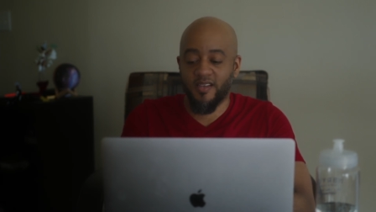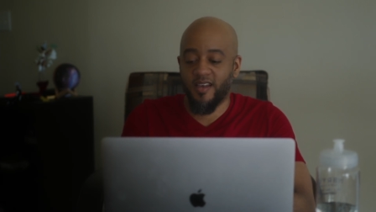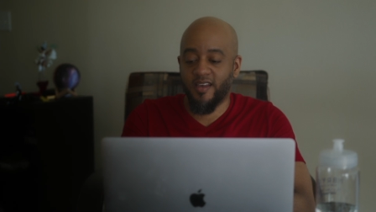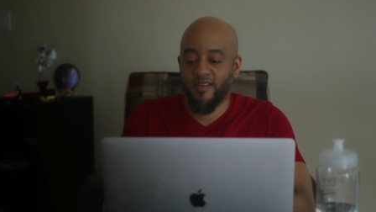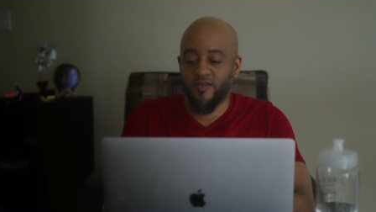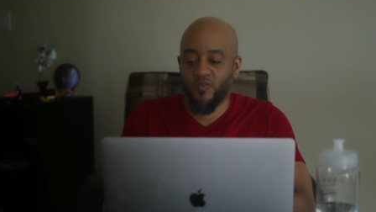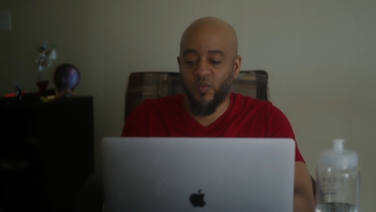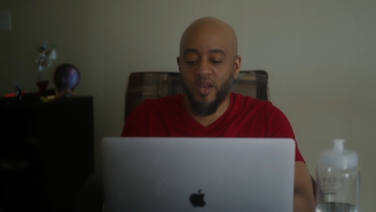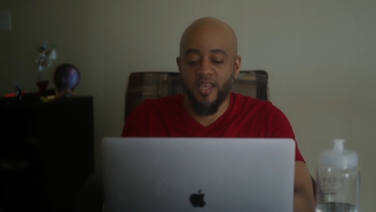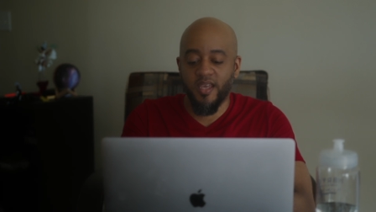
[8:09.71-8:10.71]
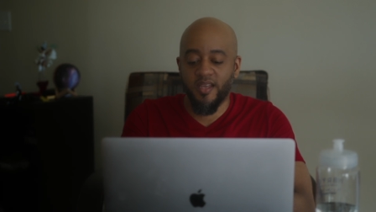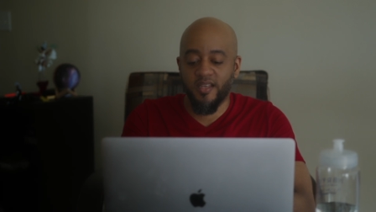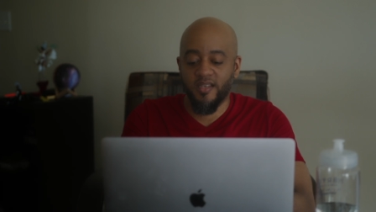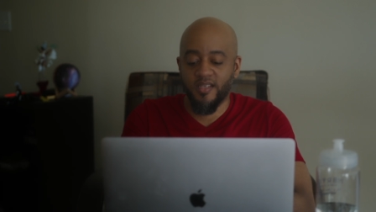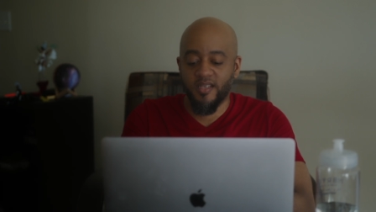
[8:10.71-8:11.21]
I went ahead
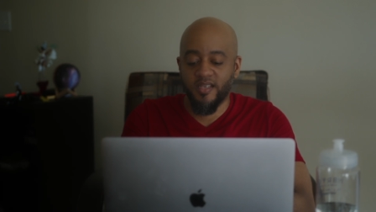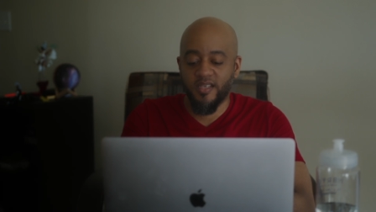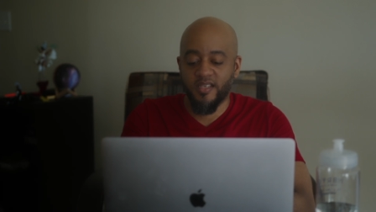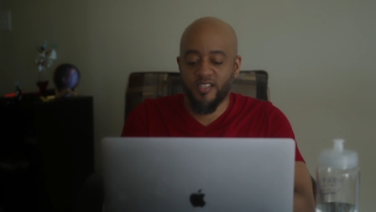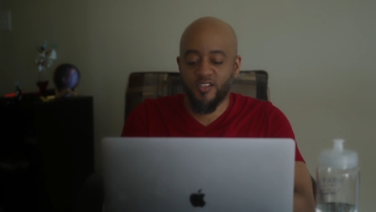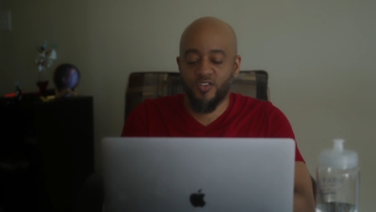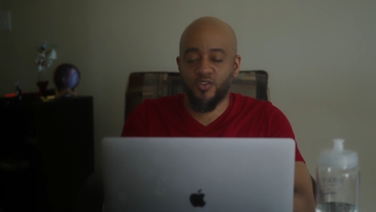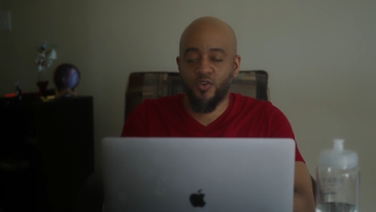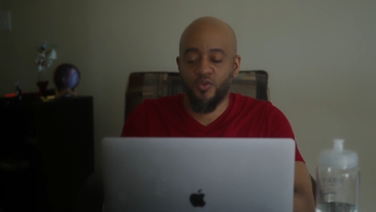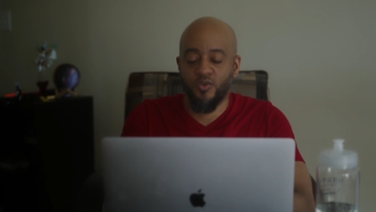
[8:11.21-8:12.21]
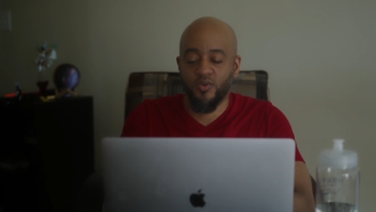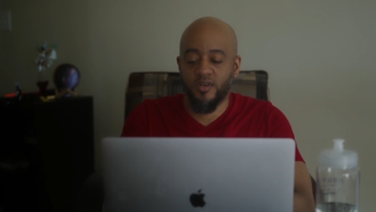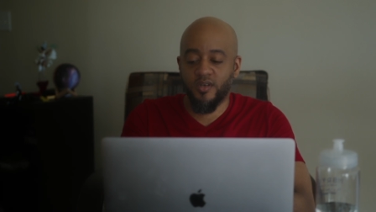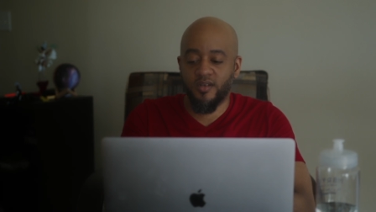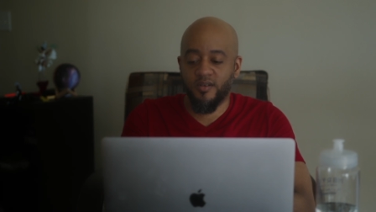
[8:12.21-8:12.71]
and sold
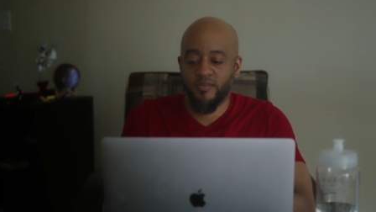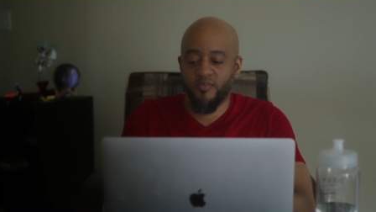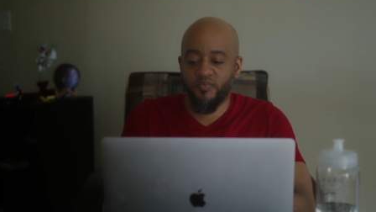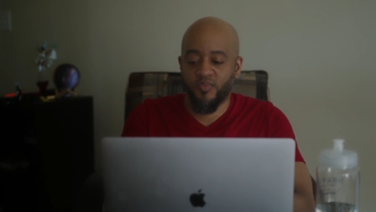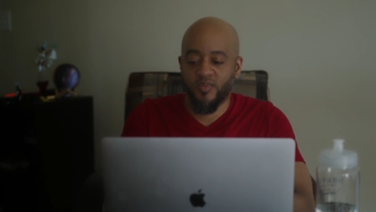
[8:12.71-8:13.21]
um